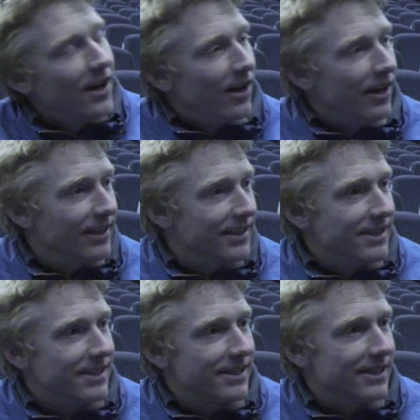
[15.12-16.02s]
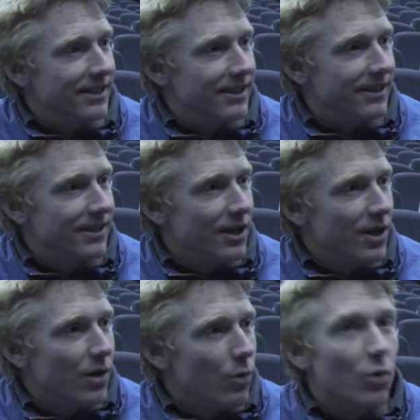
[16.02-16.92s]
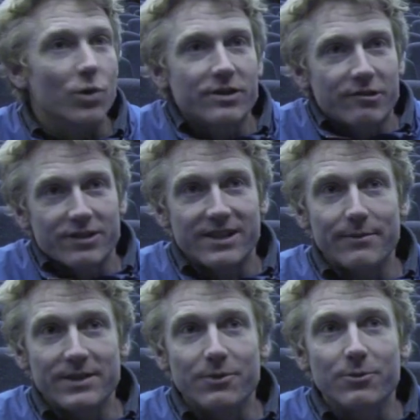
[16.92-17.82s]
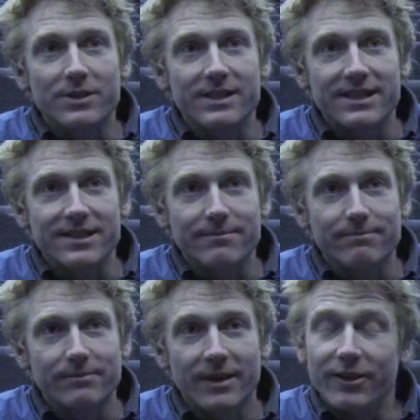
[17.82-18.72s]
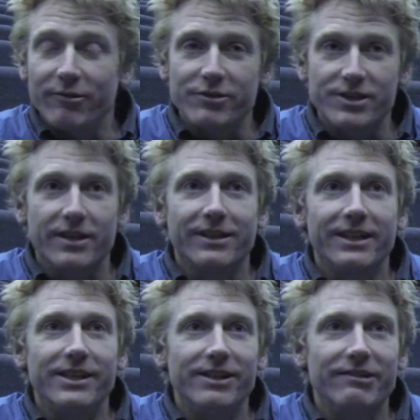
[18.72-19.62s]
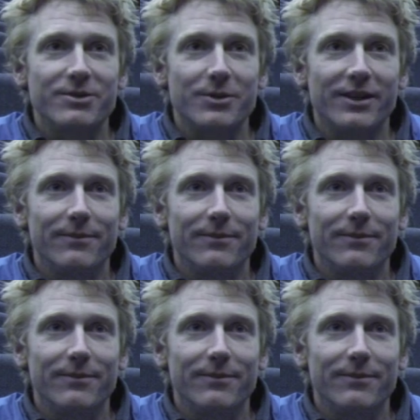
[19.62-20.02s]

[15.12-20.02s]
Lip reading: and walked across the empty quarter desert and across southern India as well.